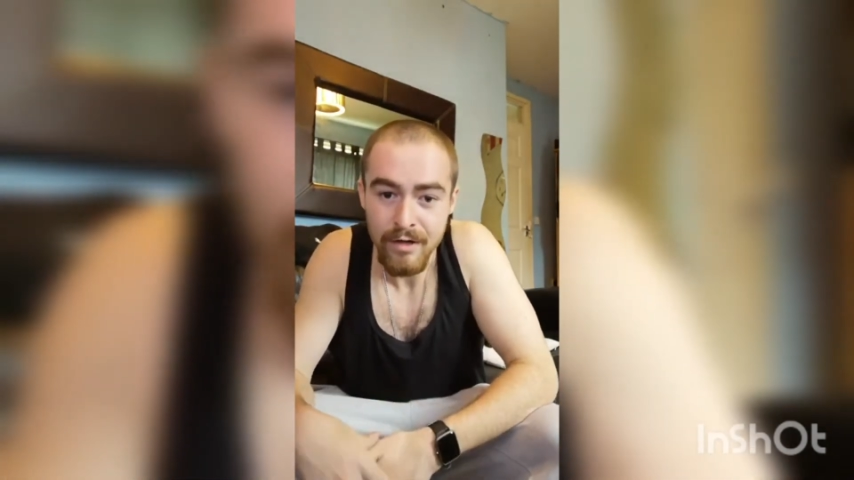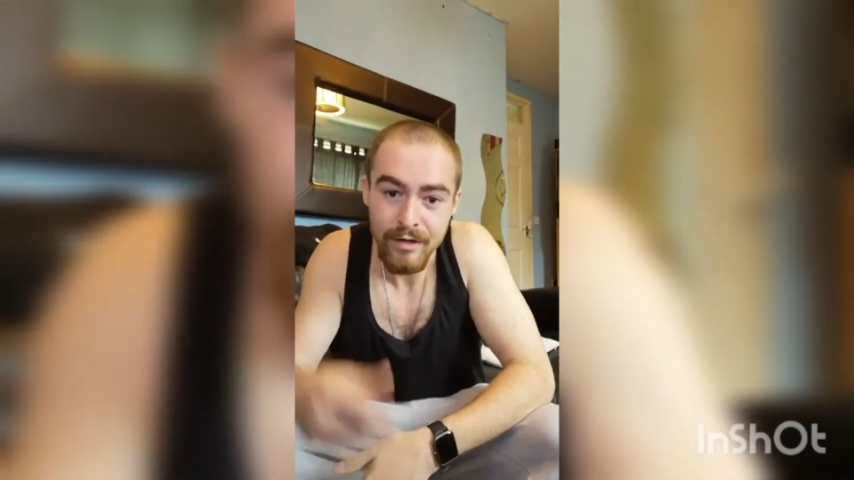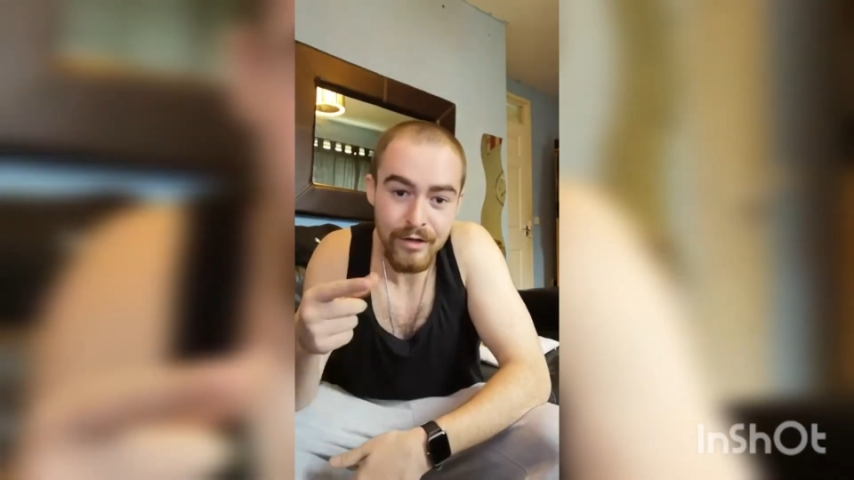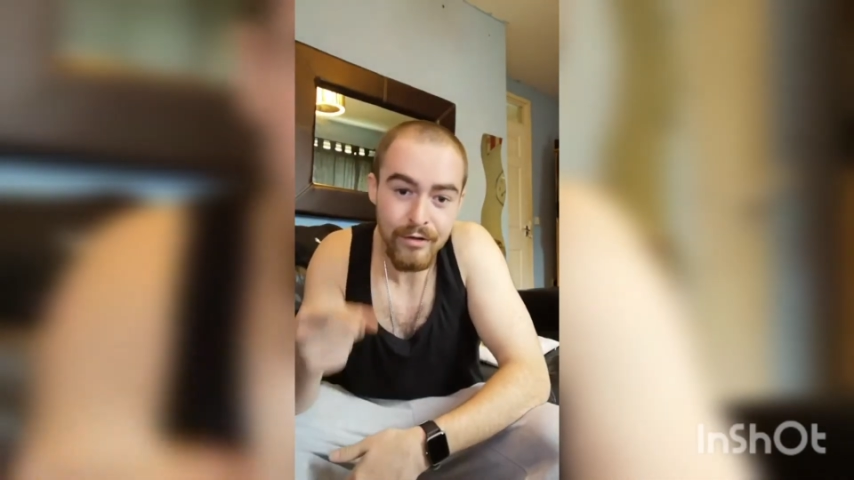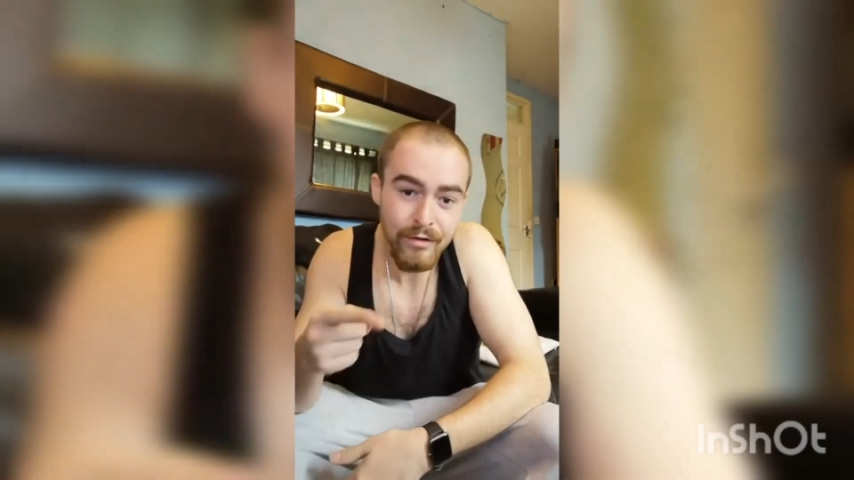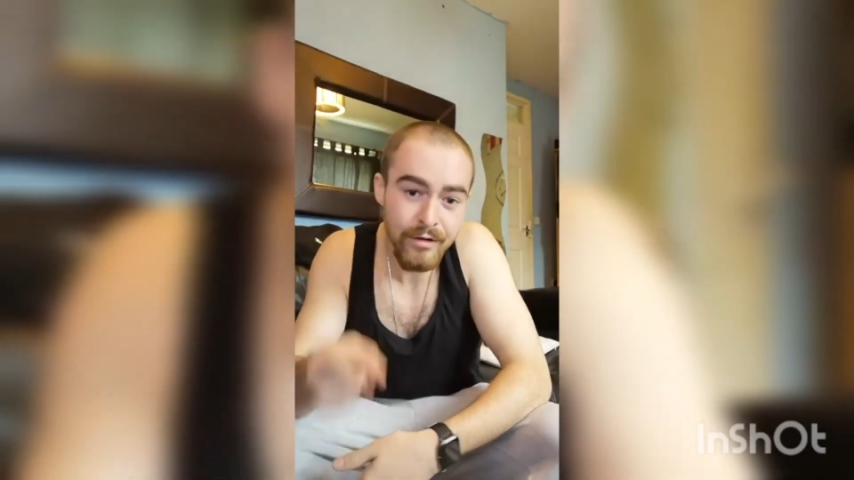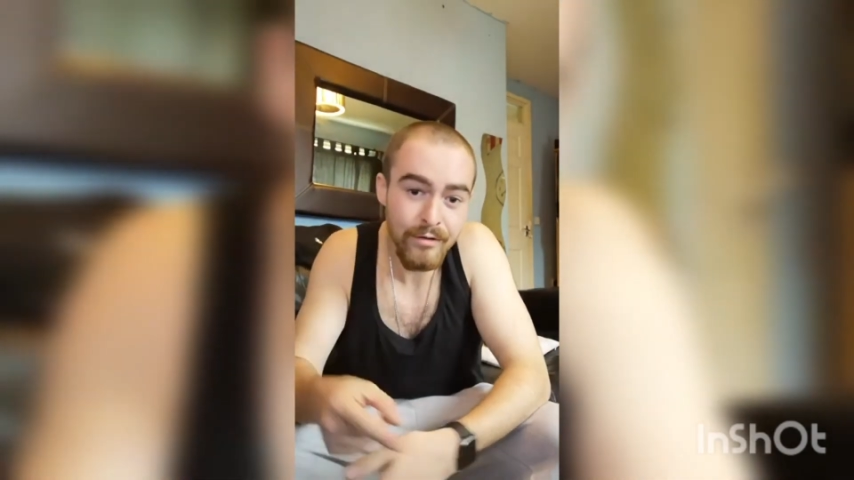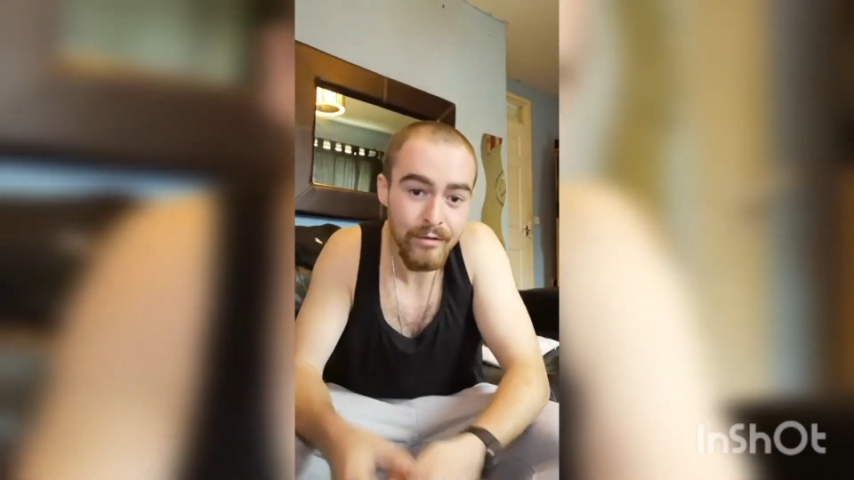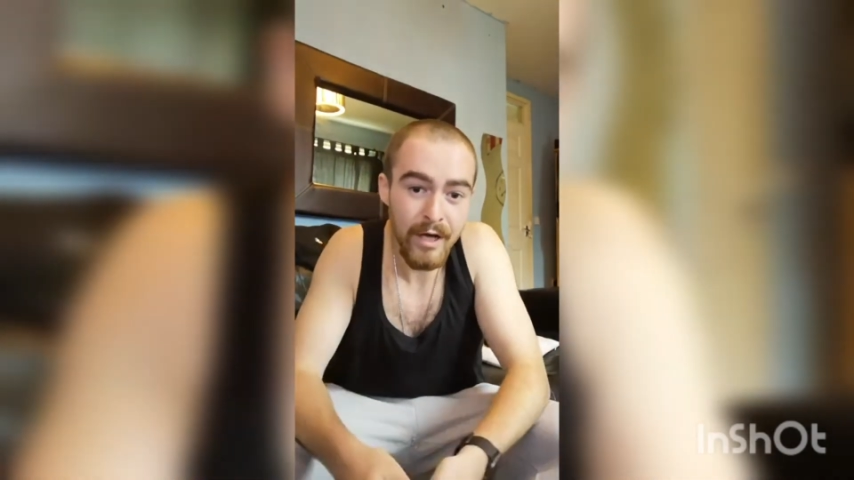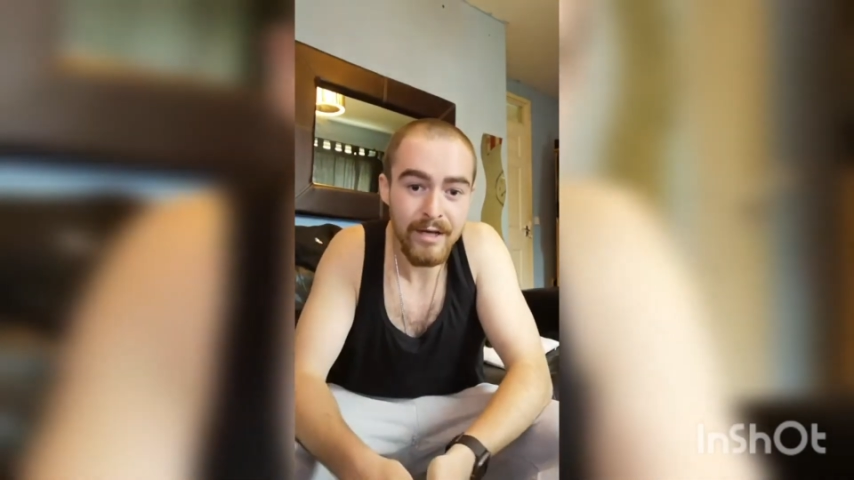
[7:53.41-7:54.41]
and you can
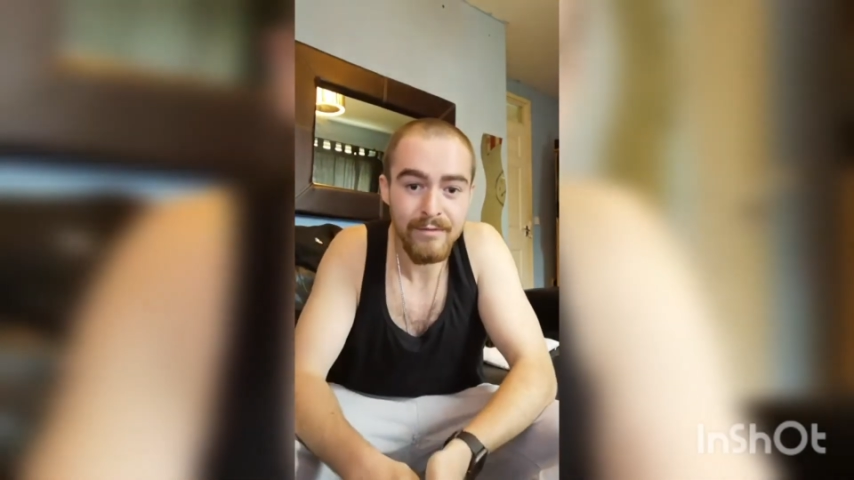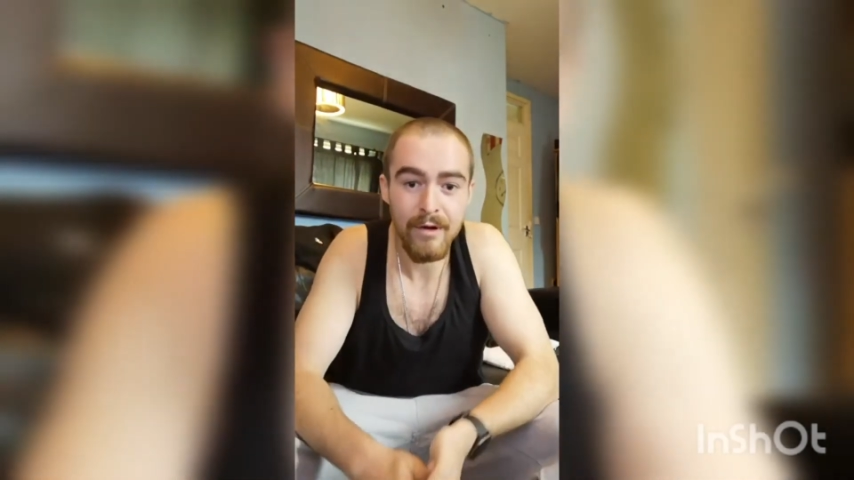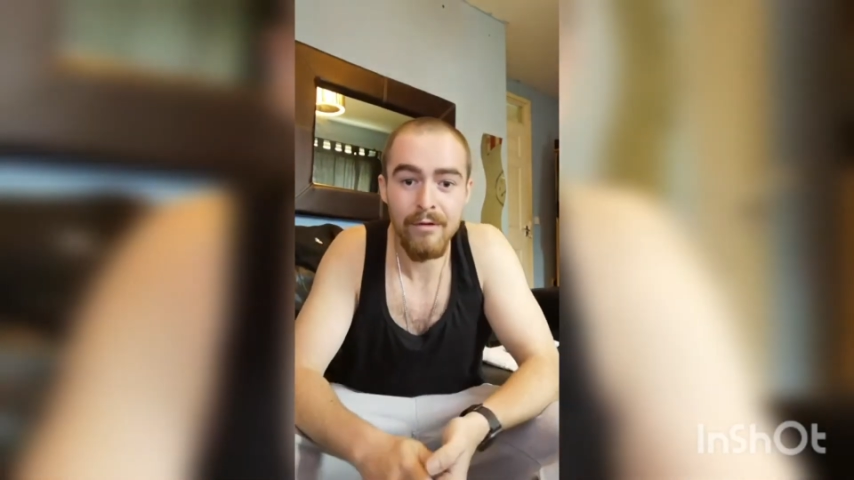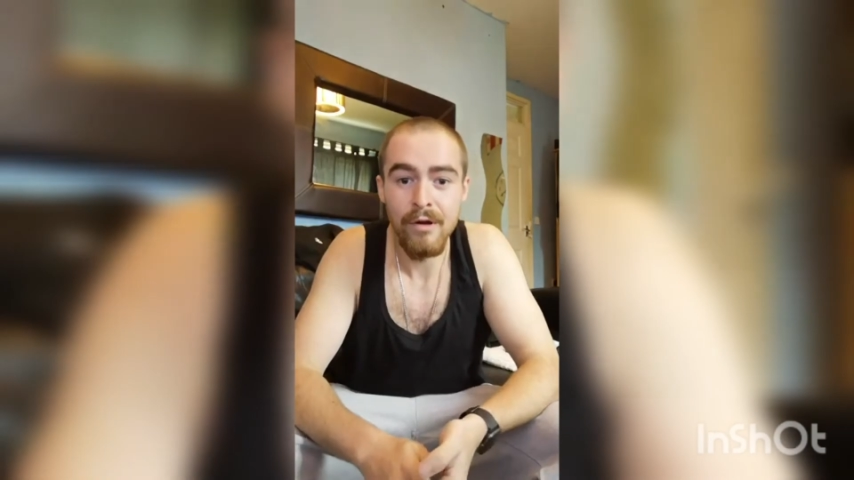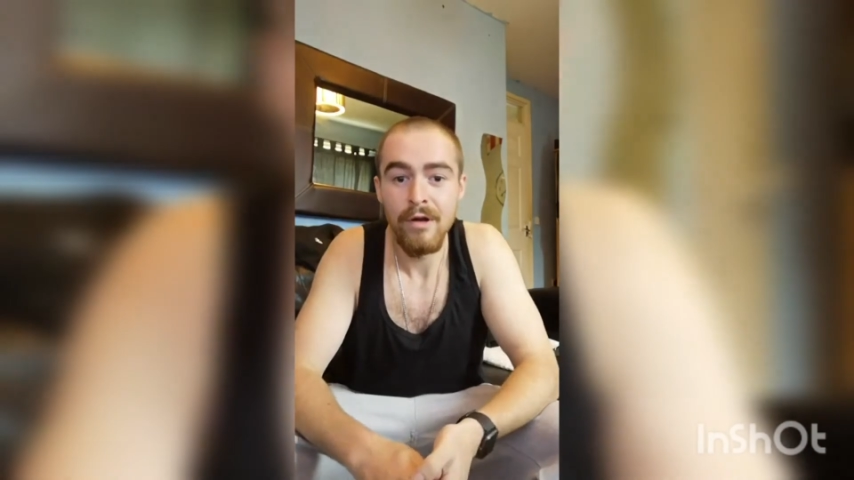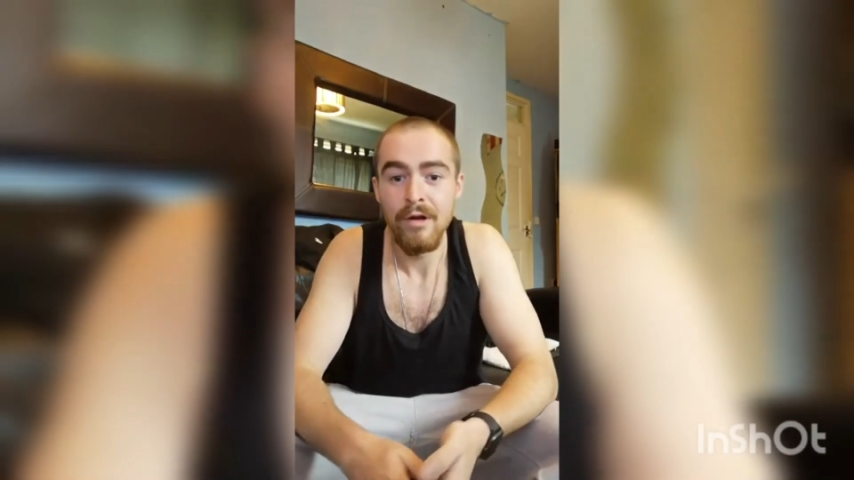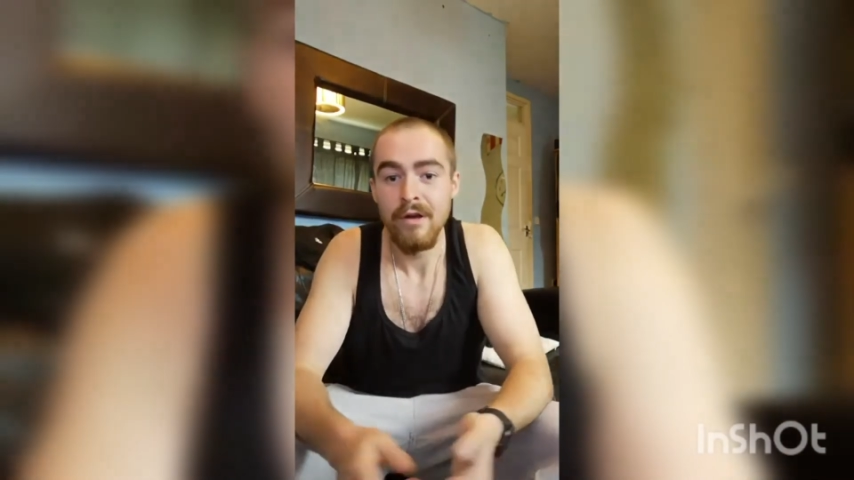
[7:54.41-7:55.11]
do that as well,